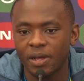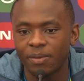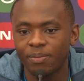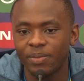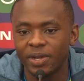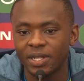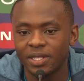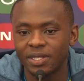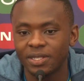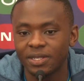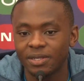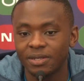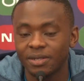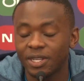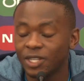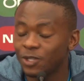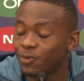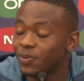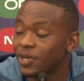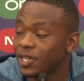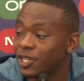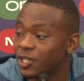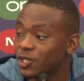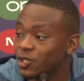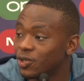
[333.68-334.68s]
But it's
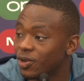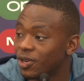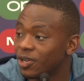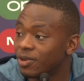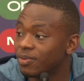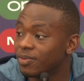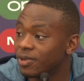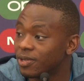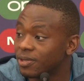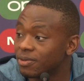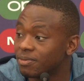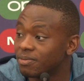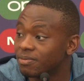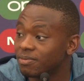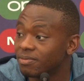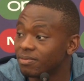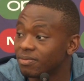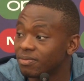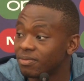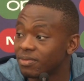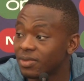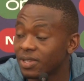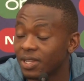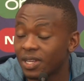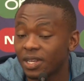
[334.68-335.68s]
been enjoyable.
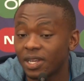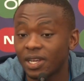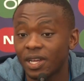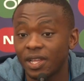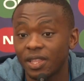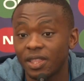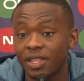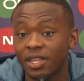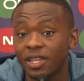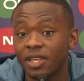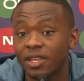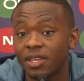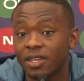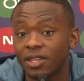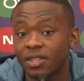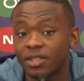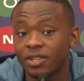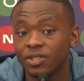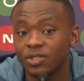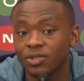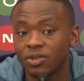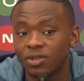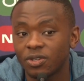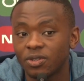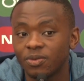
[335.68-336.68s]
I think the
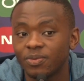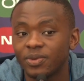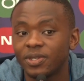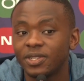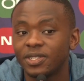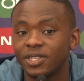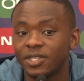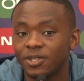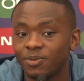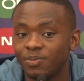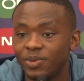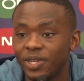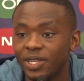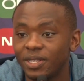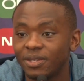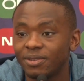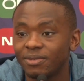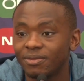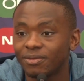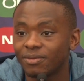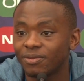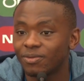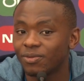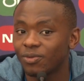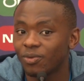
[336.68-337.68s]
tournament has been
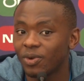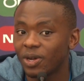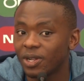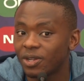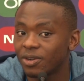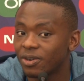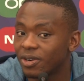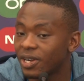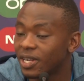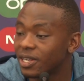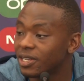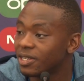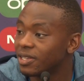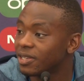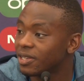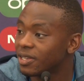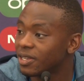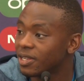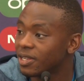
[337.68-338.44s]
well run.